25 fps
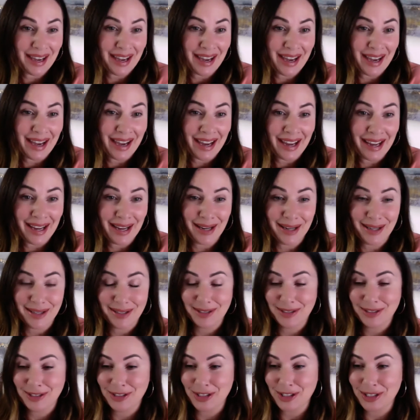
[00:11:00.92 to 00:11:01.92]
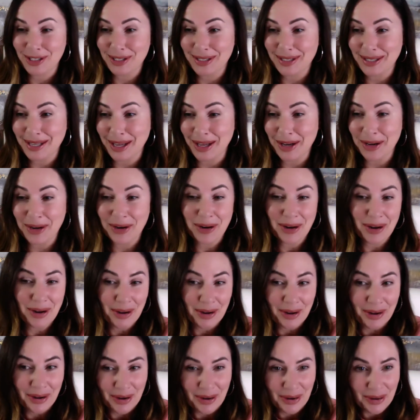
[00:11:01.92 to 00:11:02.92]
I just said,
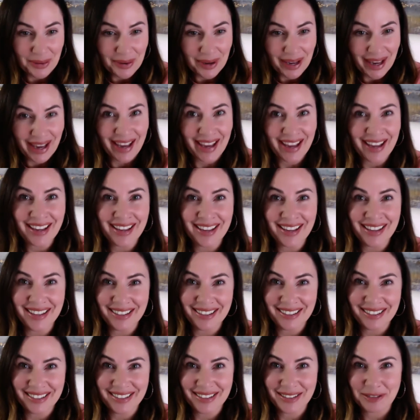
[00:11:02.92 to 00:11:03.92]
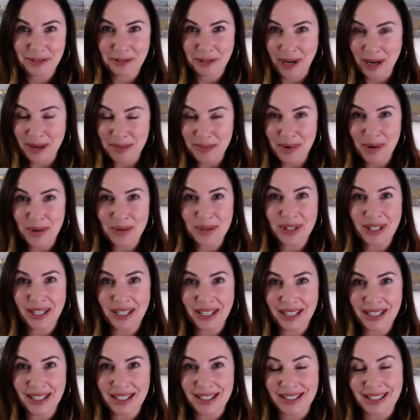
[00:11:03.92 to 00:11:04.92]
okay, rainbows it
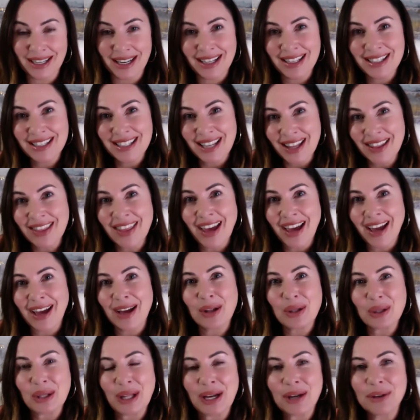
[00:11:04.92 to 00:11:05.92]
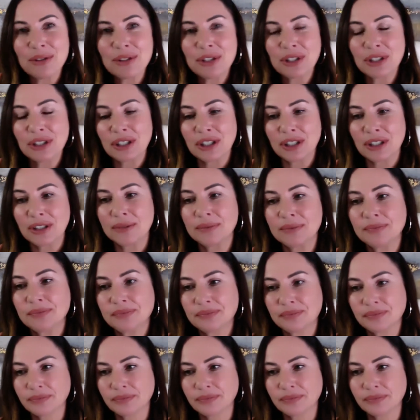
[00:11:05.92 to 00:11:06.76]
is. And I said that out loud to her.